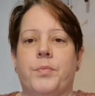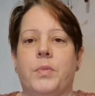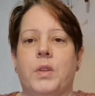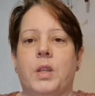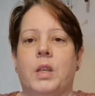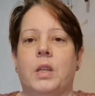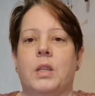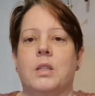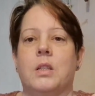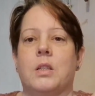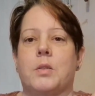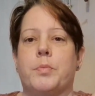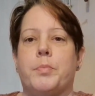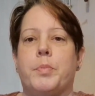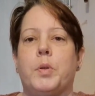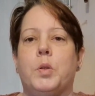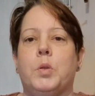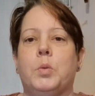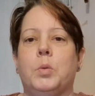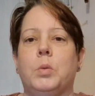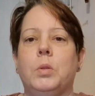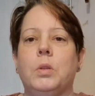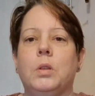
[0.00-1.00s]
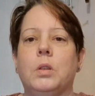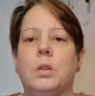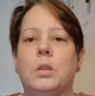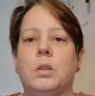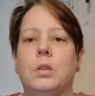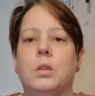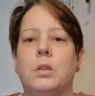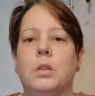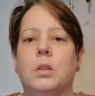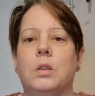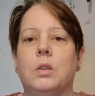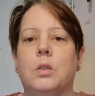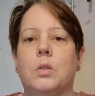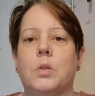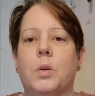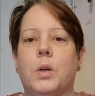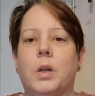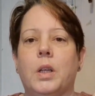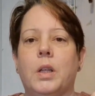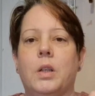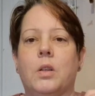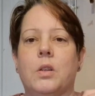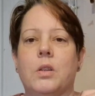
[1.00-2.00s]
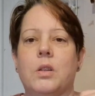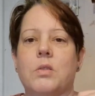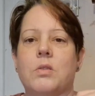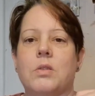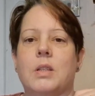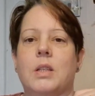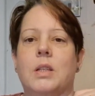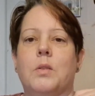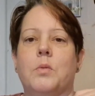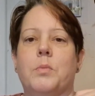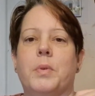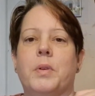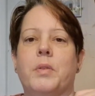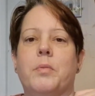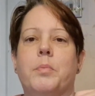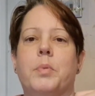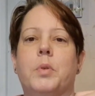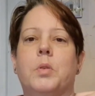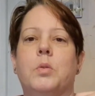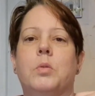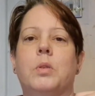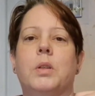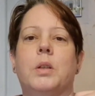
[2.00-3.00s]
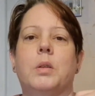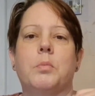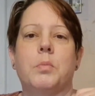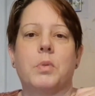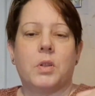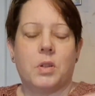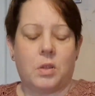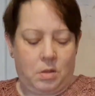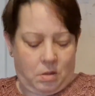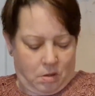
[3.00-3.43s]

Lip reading: it does pull quite a lot. There's a little bit of pooling, but